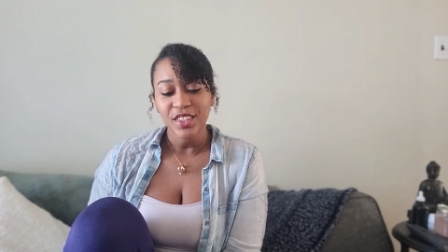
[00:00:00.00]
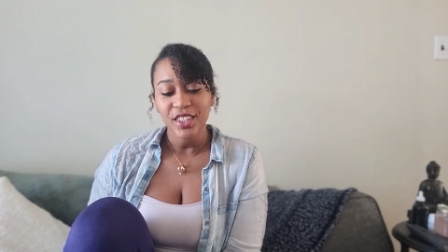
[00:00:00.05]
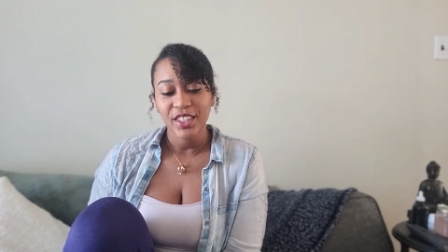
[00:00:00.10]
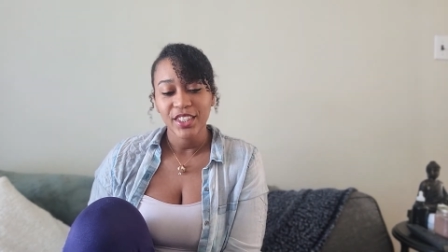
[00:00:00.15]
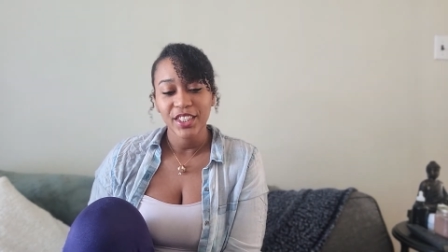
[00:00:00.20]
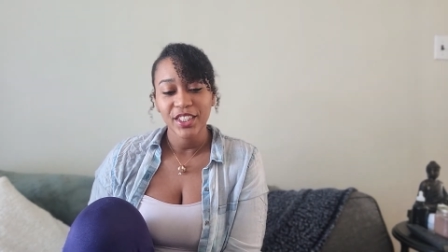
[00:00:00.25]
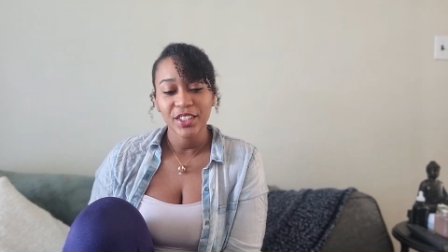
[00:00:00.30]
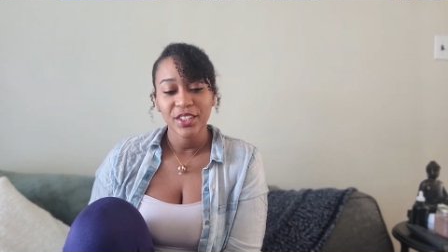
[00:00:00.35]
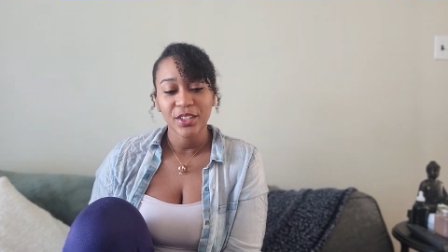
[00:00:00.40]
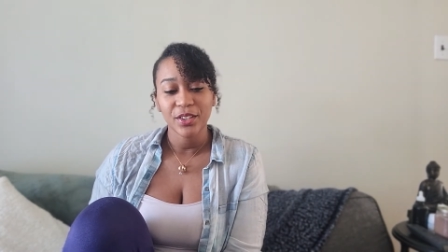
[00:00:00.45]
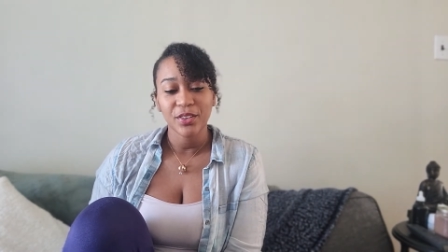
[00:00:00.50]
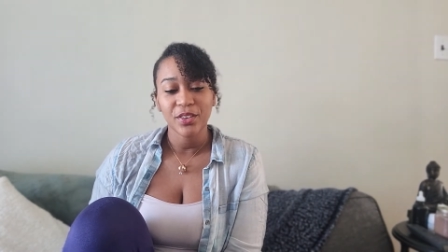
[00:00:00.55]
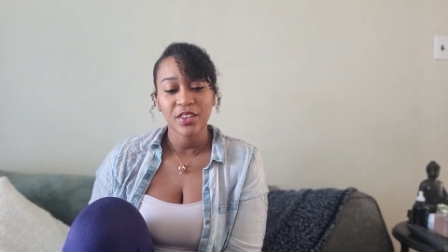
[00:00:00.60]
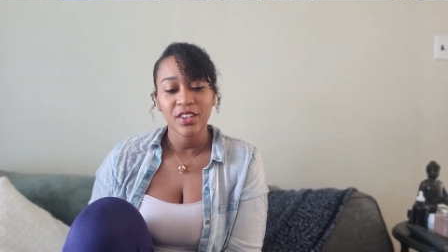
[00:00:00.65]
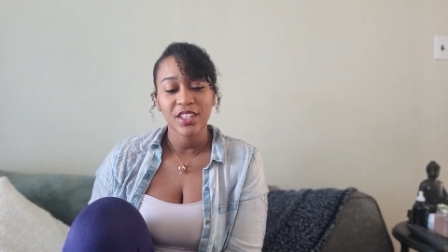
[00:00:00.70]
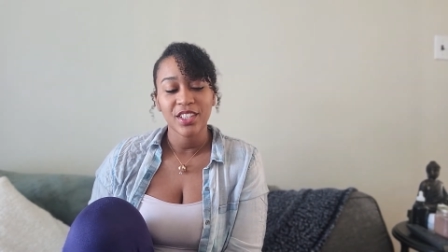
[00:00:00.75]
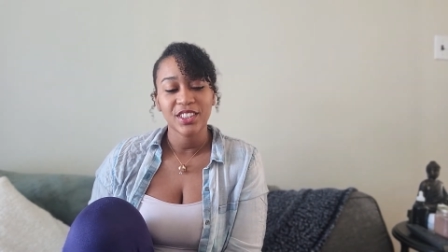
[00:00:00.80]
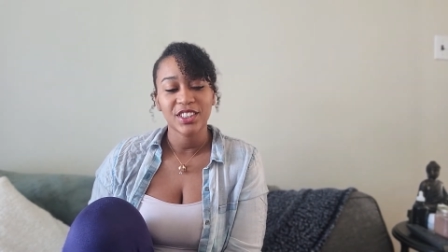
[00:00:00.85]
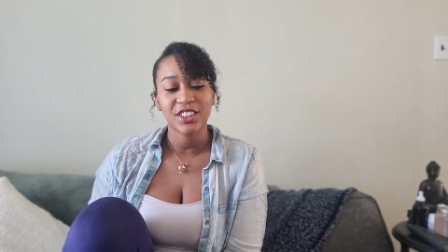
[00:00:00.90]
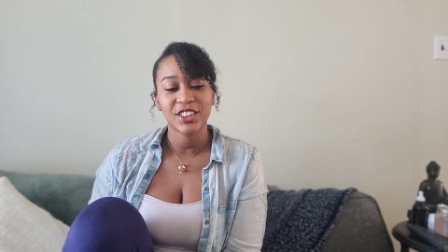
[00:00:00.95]
you know,
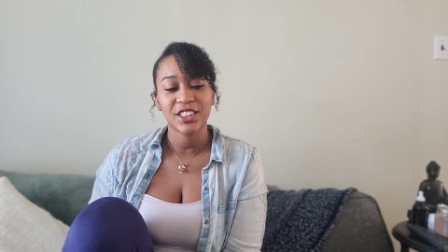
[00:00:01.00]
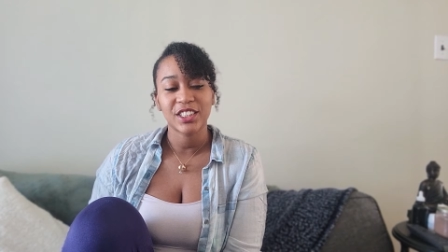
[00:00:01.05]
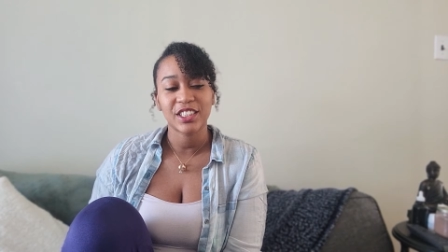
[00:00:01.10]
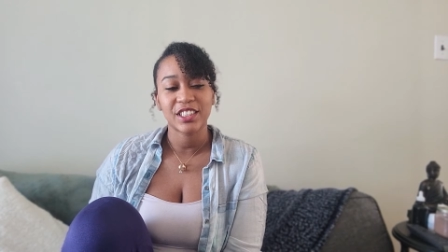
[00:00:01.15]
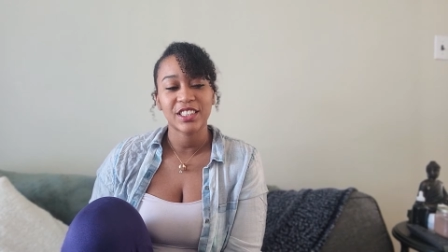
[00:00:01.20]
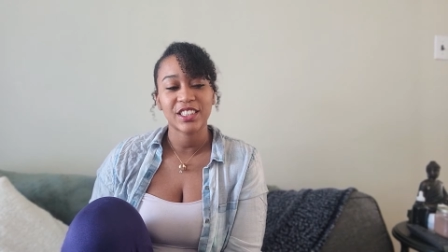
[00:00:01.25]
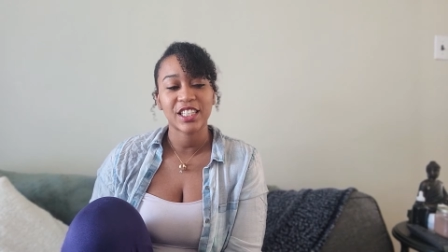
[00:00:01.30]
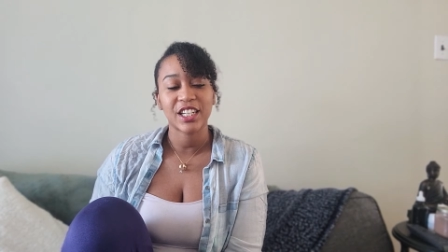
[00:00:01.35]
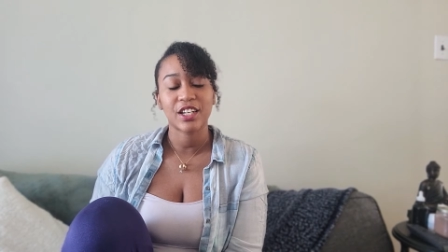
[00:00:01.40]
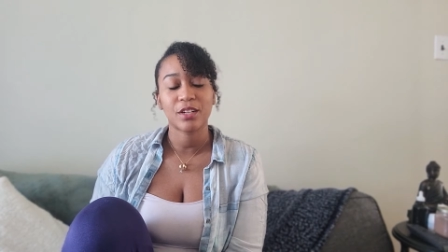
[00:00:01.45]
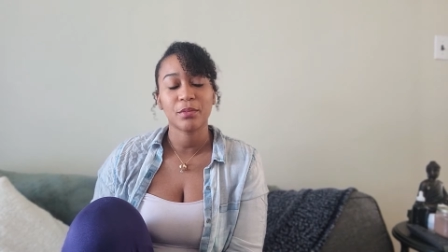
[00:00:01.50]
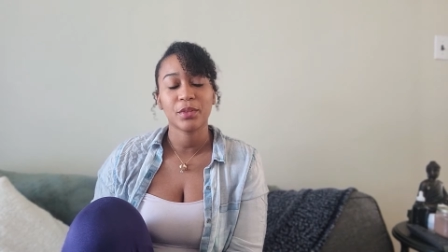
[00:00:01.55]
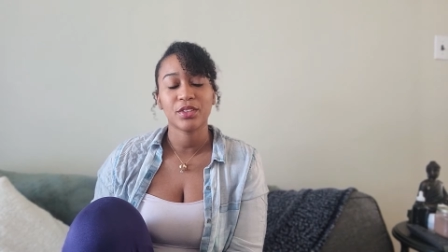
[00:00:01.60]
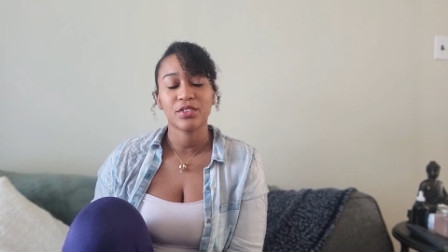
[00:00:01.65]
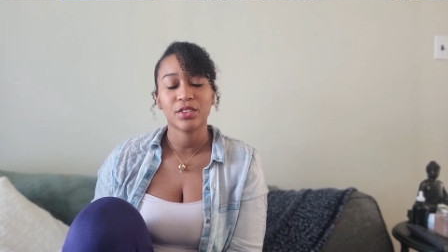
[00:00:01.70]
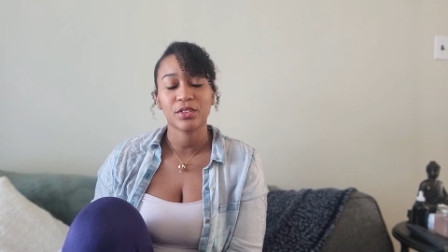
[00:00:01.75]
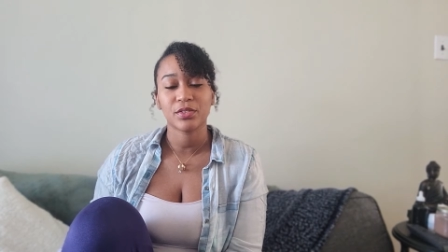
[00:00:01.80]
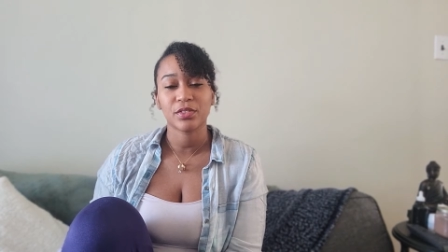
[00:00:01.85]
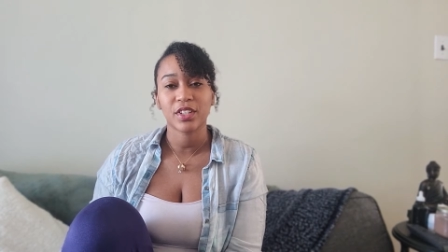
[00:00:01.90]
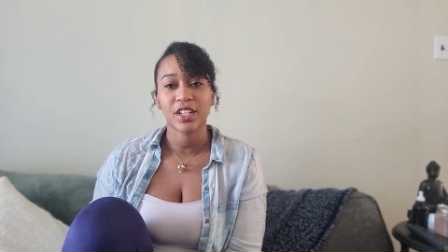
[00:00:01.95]
this year has helped me
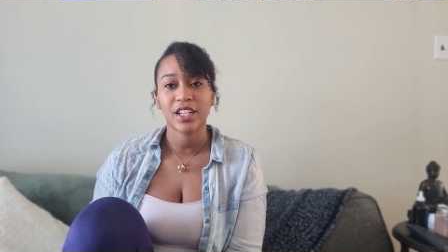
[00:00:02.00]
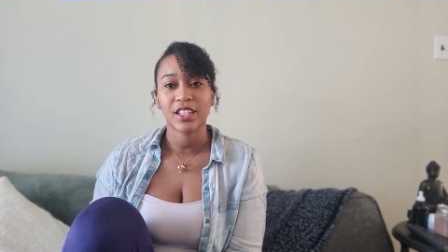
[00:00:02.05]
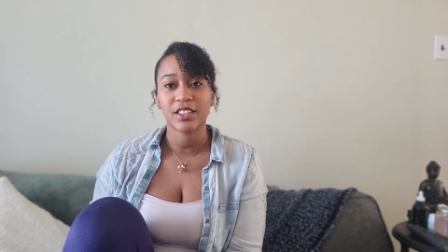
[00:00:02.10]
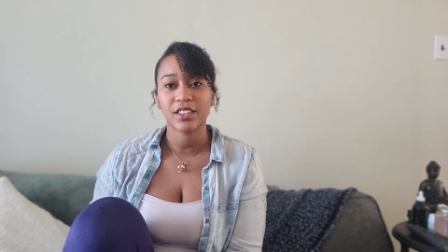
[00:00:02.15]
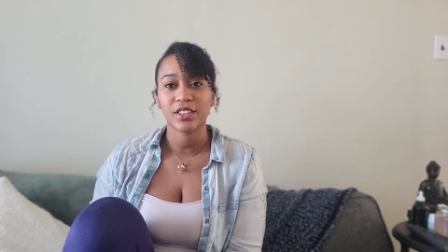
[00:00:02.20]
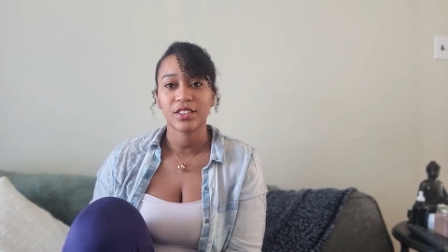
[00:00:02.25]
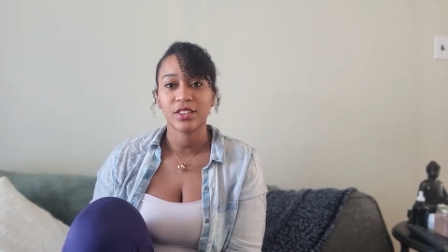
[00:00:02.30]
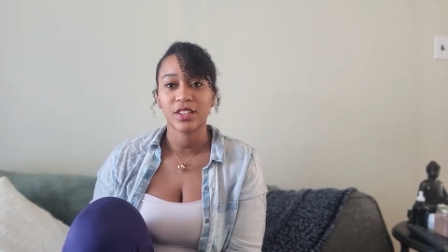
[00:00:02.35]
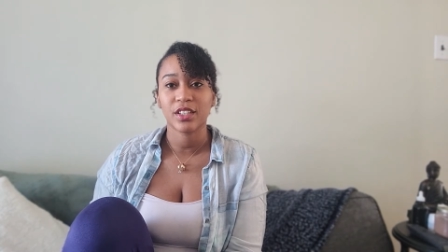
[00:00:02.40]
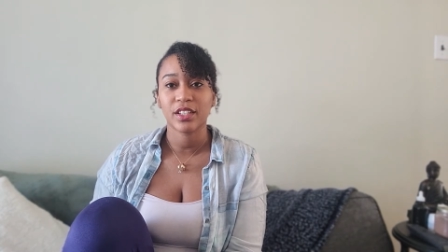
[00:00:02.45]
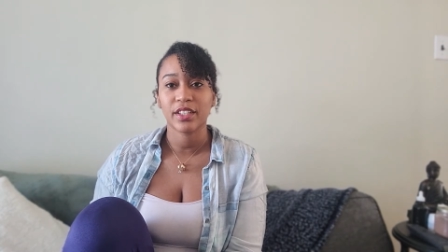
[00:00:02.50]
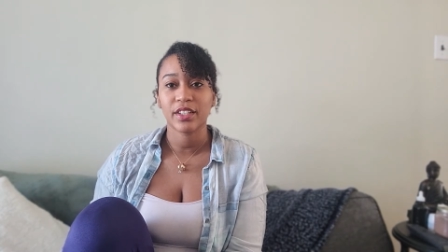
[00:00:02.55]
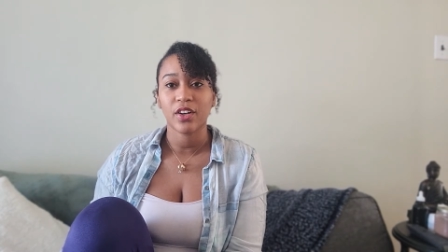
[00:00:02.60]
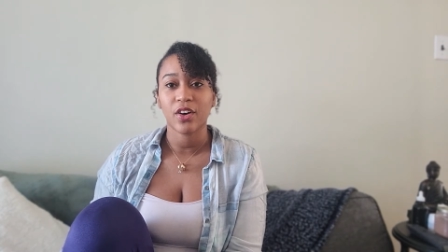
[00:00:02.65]
reflect on